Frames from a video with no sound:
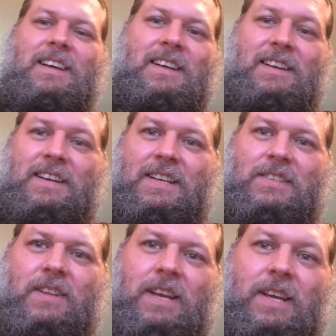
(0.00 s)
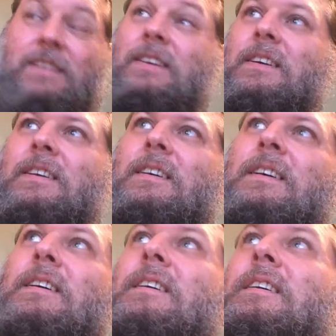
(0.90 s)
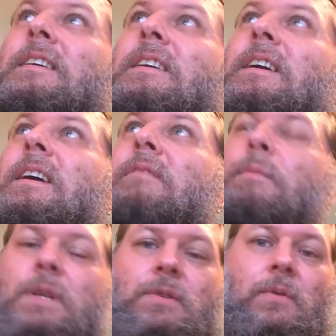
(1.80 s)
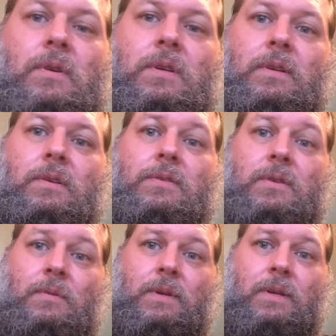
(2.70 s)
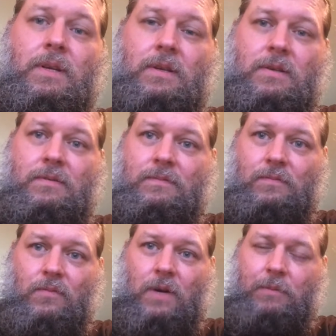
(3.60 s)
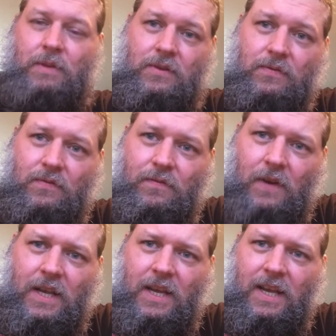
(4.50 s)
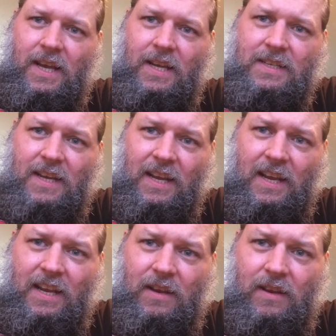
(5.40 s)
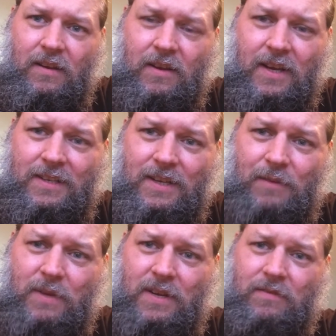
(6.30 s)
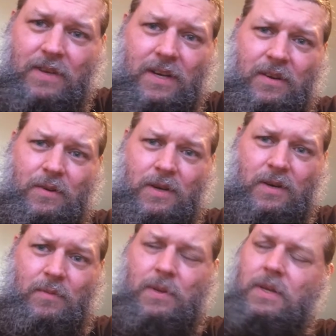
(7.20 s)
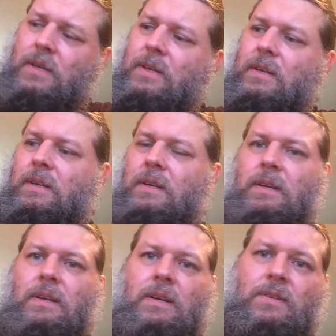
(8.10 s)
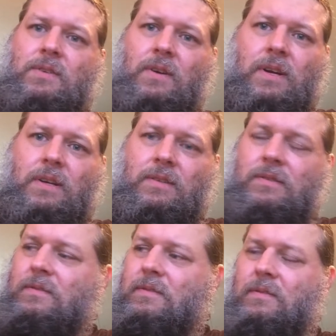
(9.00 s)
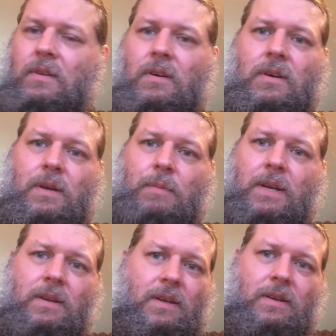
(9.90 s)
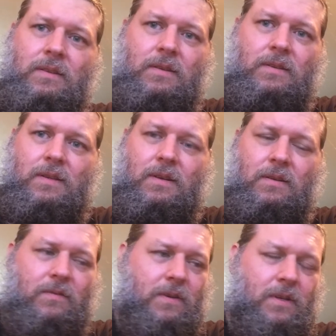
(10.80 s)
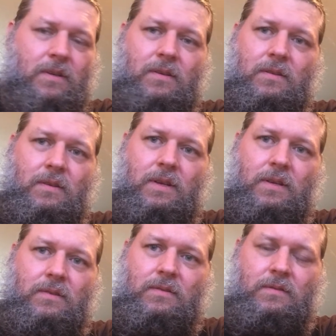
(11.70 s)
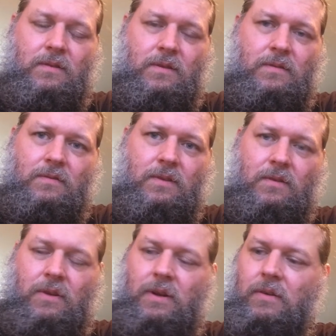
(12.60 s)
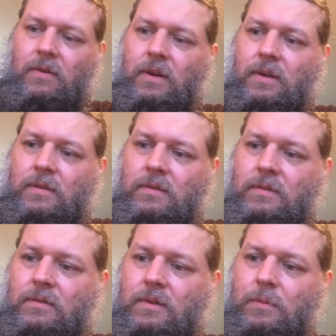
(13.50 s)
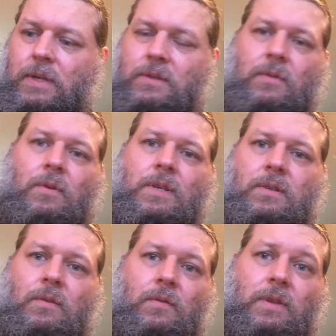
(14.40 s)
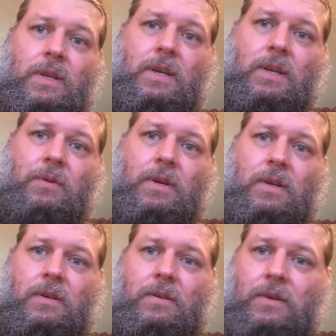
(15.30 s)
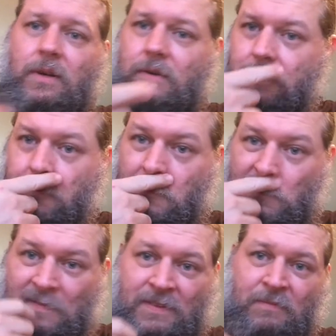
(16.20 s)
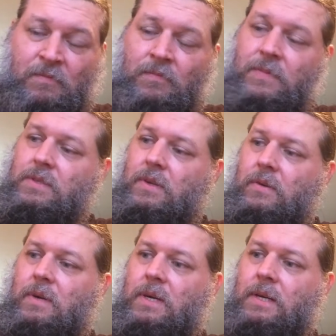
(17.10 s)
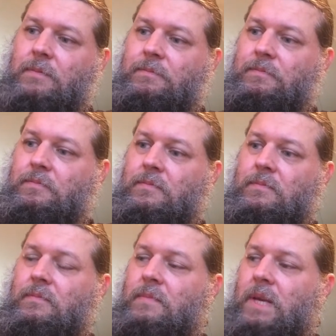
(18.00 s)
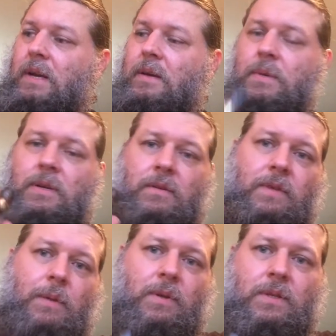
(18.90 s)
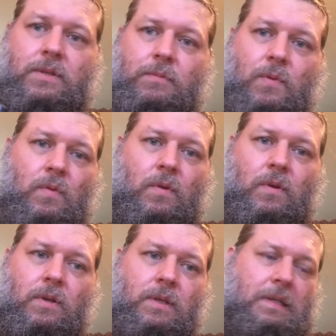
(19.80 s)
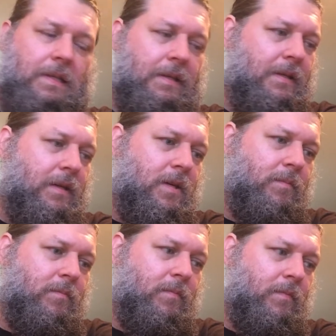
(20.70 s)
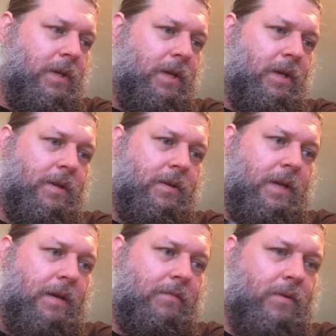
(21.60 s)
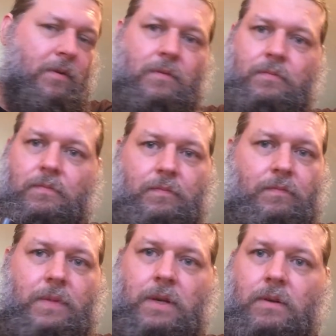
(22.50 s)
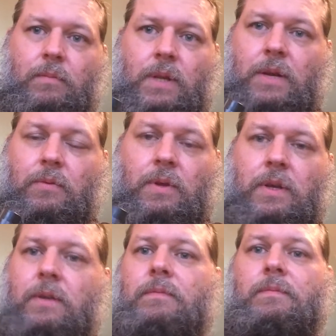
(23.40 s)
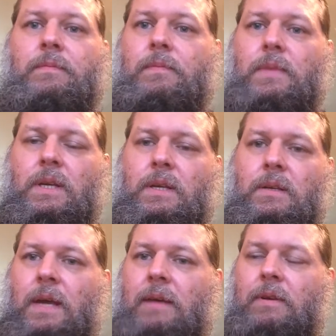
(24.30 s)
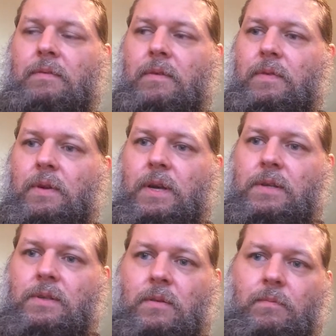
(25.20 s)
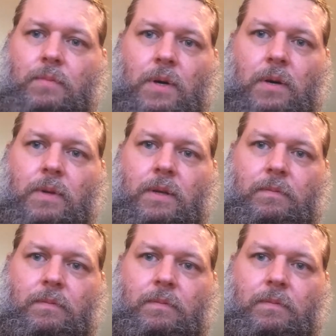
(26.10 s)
It's late, and I have a bunch of work to do, so I'm gonna wrap this fucking 19 minute video up. Sorry it's long. I might edit this. I don't fucking know. You guys, you know, you don't care, right? Nobody's gonna watch the whole thing anyway. Who cares? So yeah, I'm gonna vape on this some more, and after, you know, playing with it and having it for a few days, I'll probably